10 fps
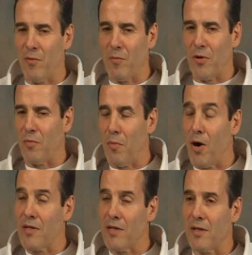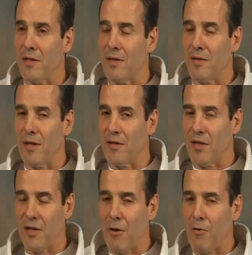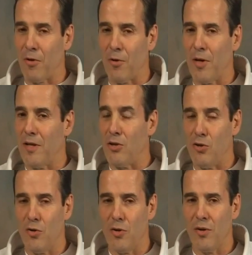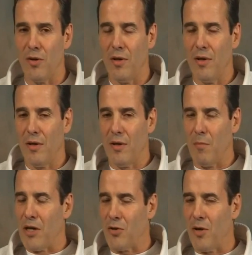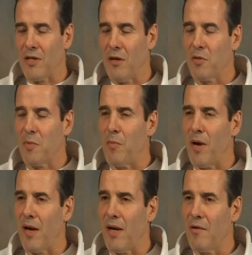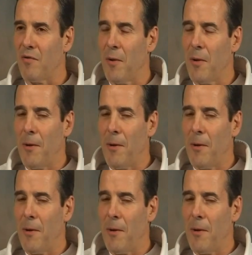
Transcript: from good boxing, and I did taekwondo, I did judo, martial arts always been in my life.